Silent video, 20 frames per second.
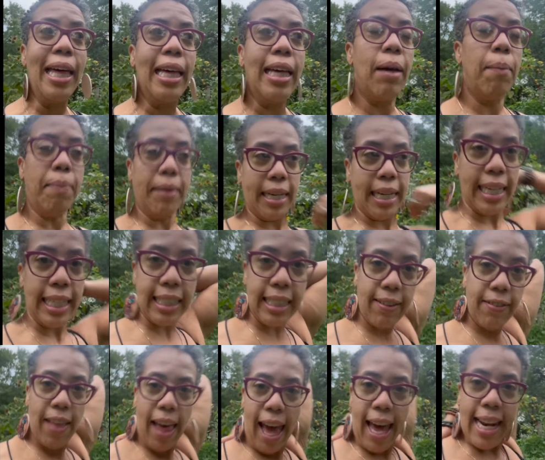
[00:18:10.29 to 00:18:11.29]
Because
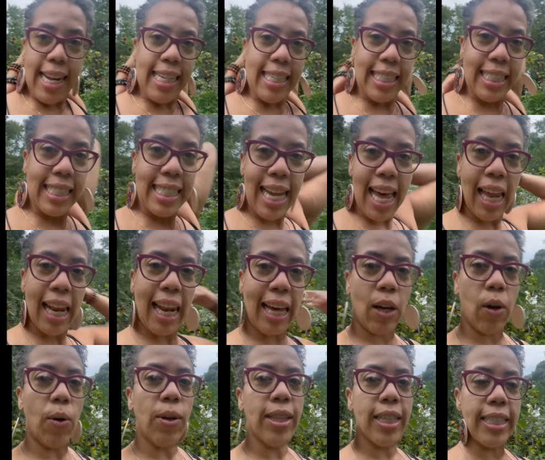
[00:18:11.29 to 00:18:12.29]
of that, it is now
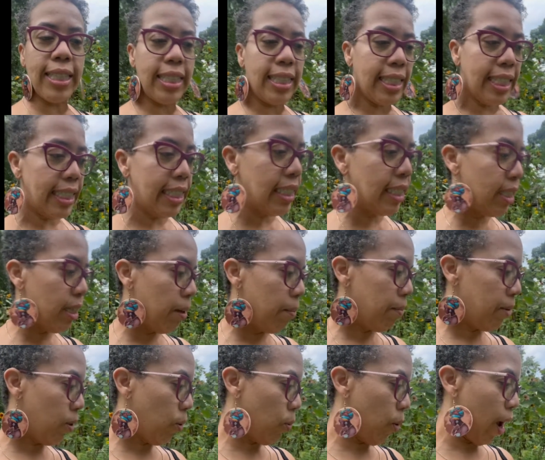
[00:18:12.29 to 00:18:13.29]
like on this system
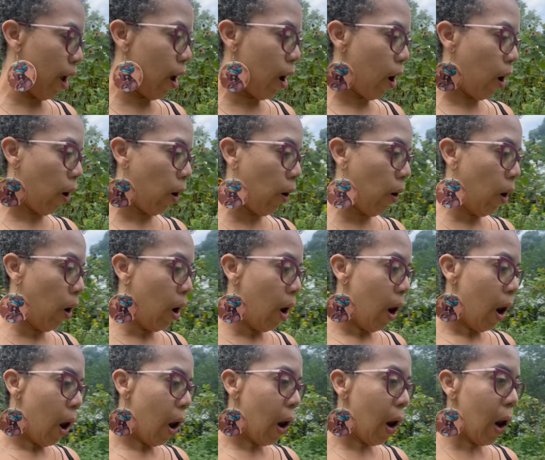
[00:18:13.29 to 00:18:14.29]
to where
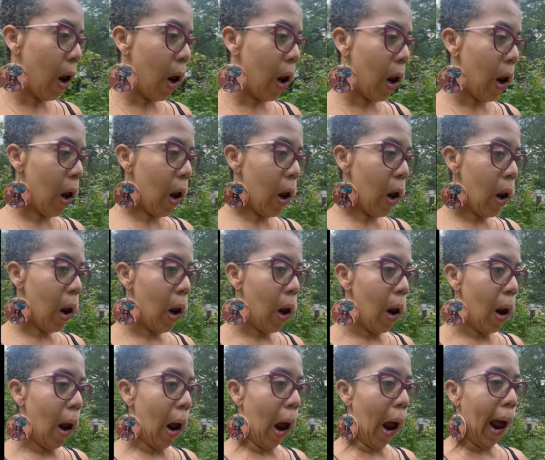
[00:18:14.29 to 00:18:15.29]
I
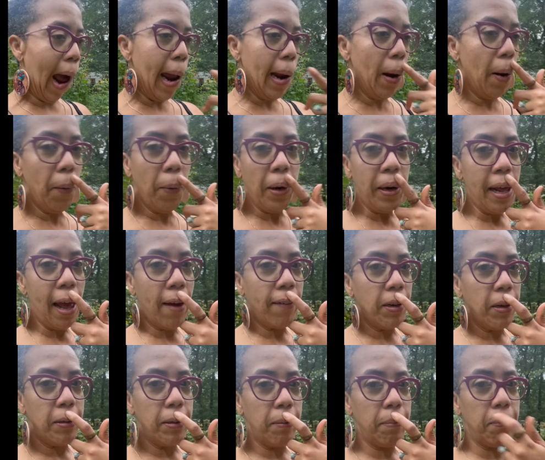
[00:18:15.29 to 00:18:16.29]
don't really have
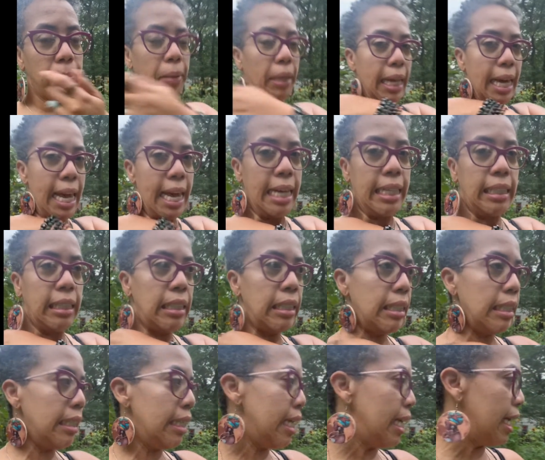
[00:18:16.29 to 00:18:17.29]
to plant
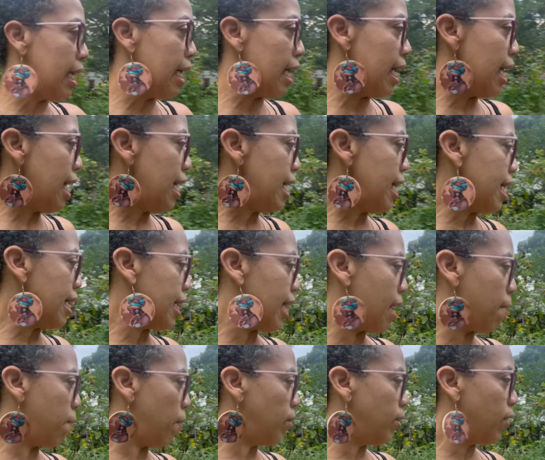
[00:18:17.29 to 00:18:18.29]

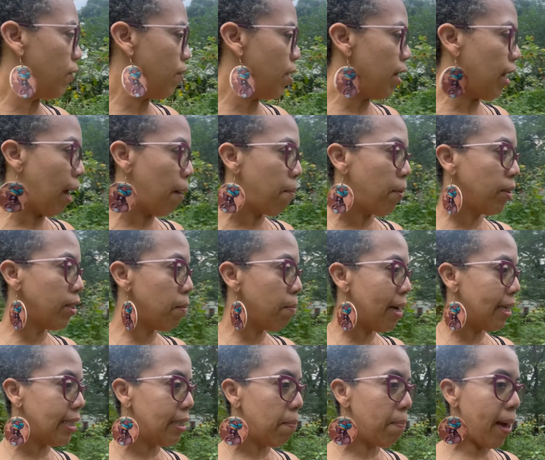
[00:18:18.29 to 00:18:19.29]
anything. Most of
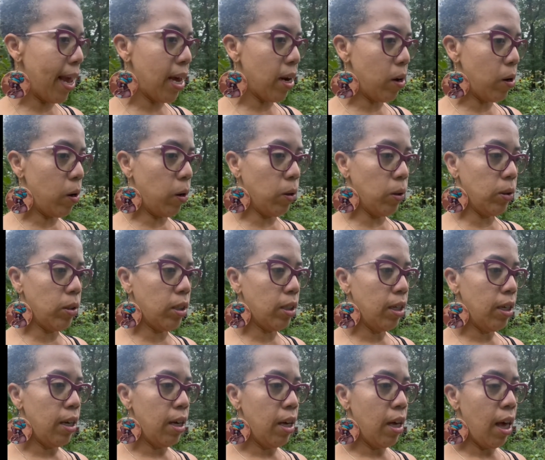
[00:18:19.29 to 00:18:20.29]
my tomatoes
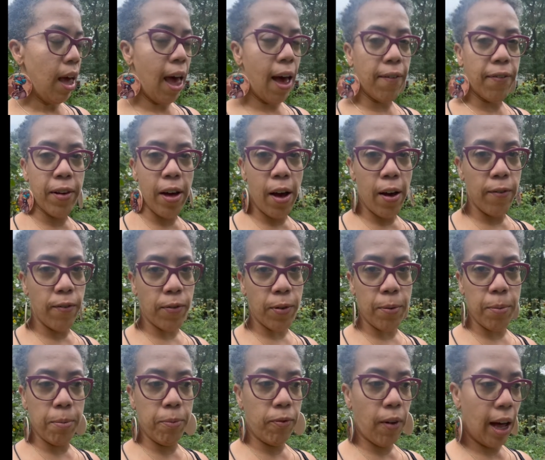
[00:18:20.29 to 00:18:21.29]
have come
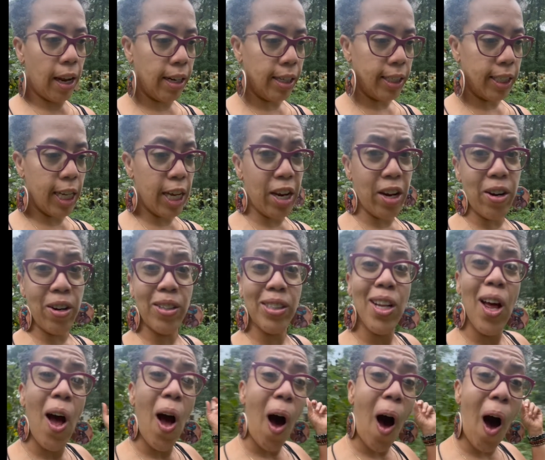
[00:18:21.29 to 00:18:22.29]
from volunteers.
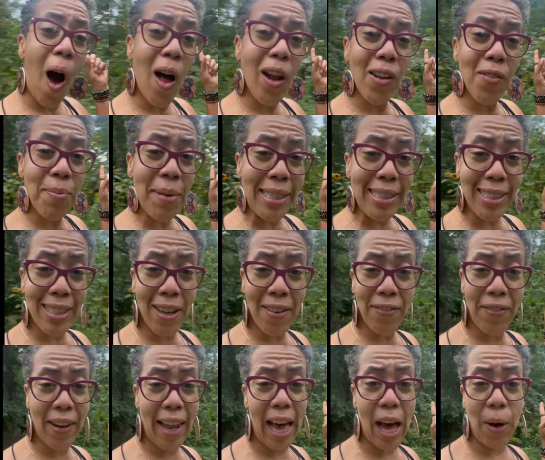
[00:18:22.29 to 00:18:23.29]
All of my
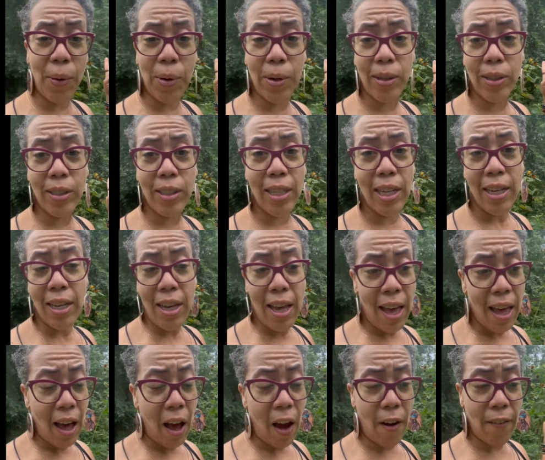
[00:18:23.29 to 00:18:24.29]
sunflowers
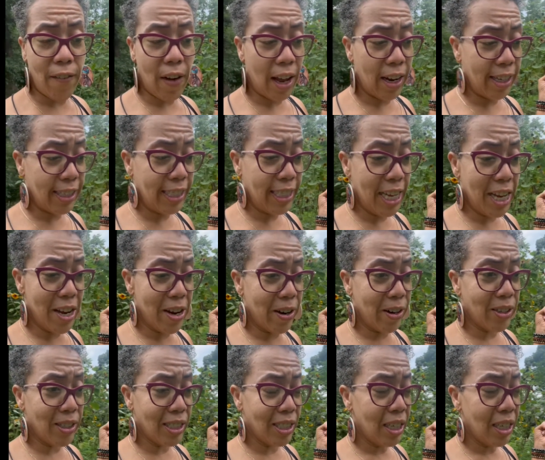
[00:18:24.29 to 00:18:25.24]
are volunteers.